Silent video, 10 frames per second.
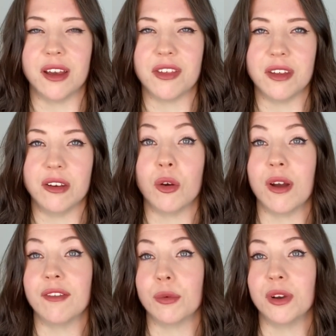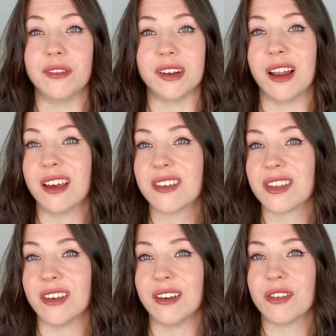as in not everyone even
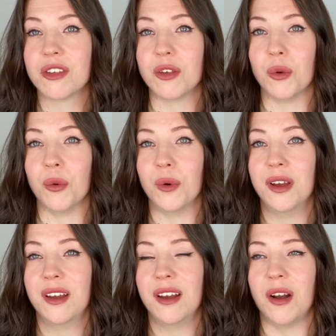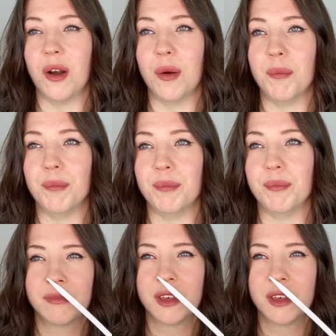likes it so um,